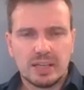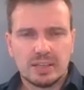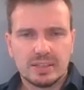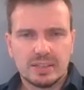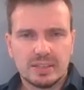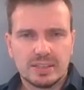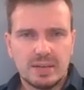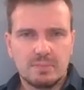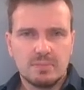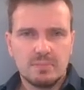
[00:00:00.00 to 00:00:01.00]
at the
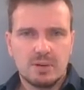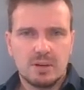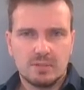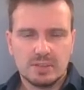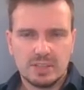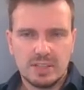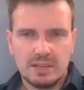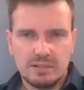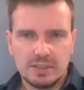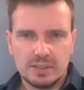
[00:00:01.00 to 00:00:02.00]
sum of a
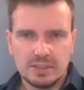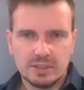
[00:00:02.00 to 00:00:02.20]
series.